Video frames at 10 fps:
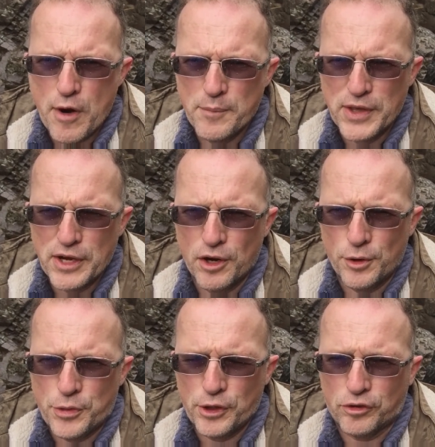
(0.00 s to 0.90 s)
from the
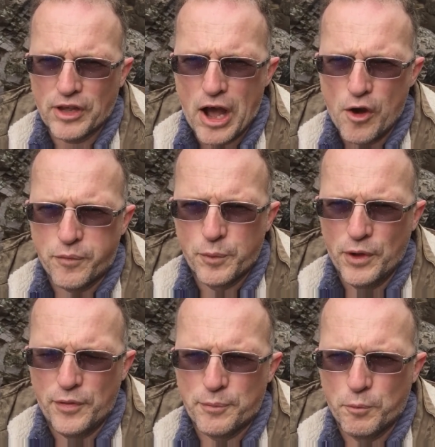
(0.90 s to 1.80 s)
Earth itself
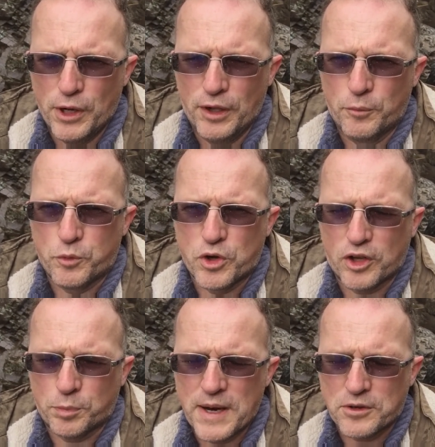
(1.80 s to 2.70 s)
will, will
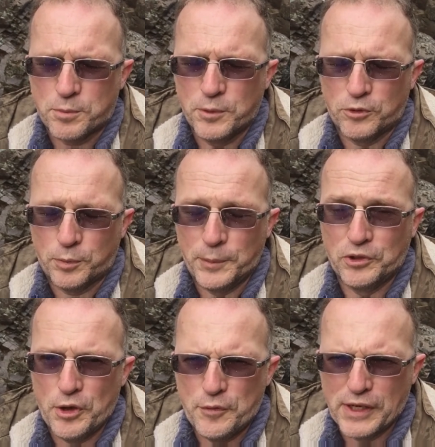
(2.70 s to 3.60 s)

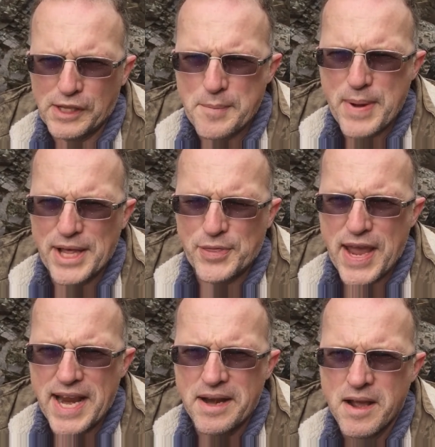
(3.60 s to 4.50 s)
specifically
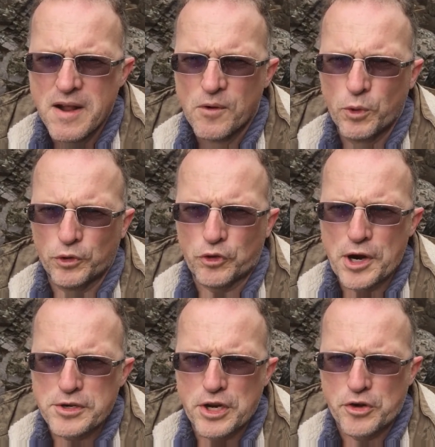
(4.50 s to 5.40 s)
methane, will
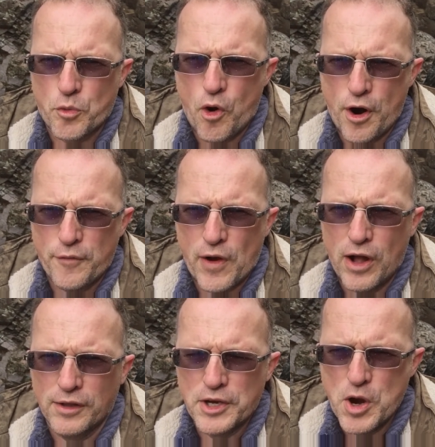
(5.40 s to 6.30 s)
start to dwarf
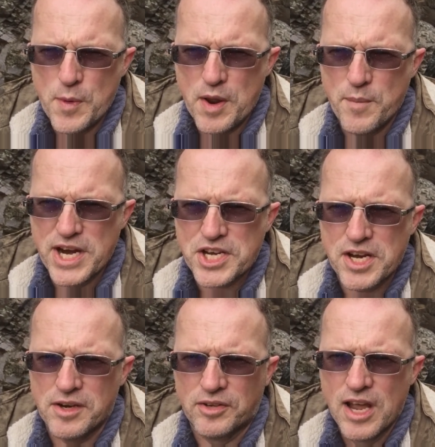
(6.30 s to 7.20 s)
all human
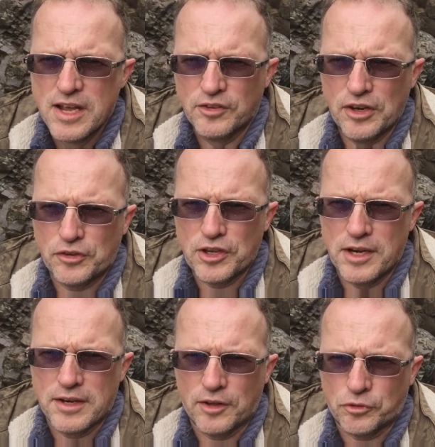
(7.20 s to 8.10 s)
emissions since
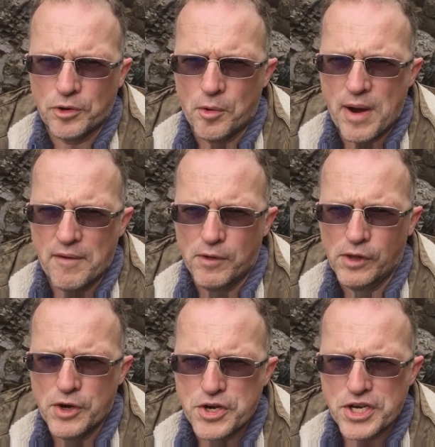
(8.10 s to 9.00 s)
the Industrial
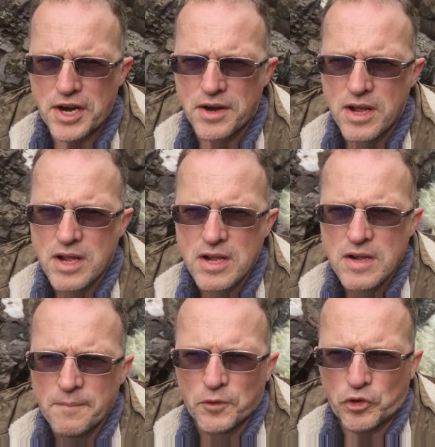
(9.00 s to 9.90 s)
Revolution.
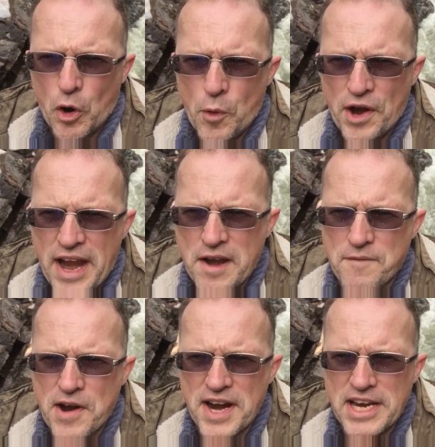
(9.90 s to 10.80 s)
So we're at
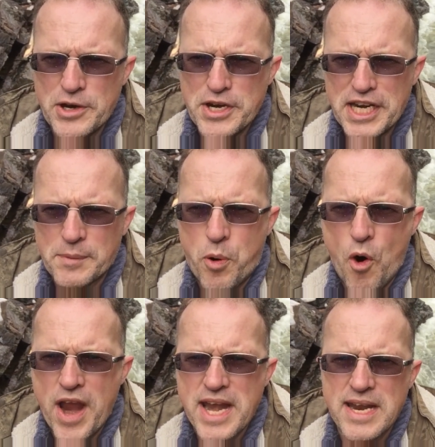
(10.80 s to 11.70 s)
a very unique
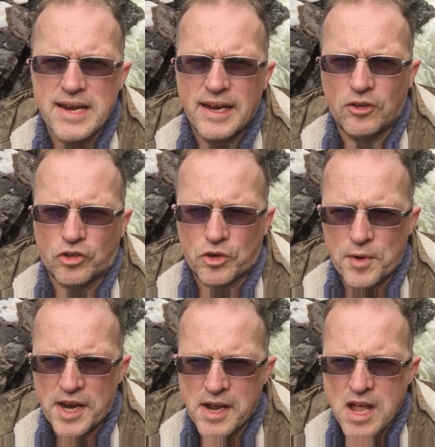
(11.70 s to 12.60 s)
point in
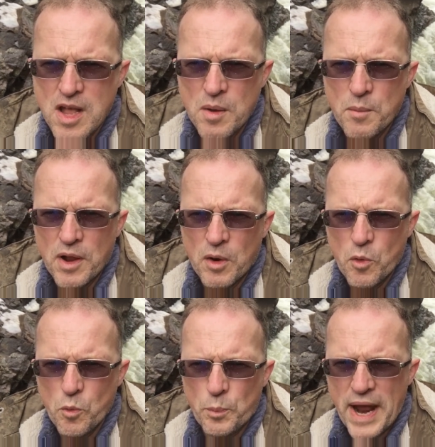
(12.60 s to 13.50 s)
history,
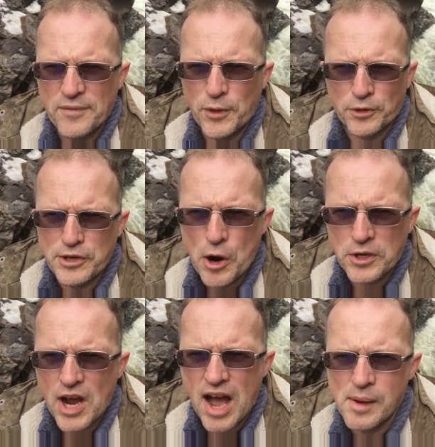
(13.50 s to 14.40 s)
but there's
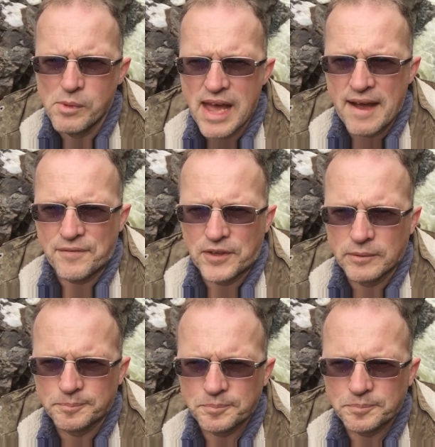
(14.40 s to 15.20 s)
no time left.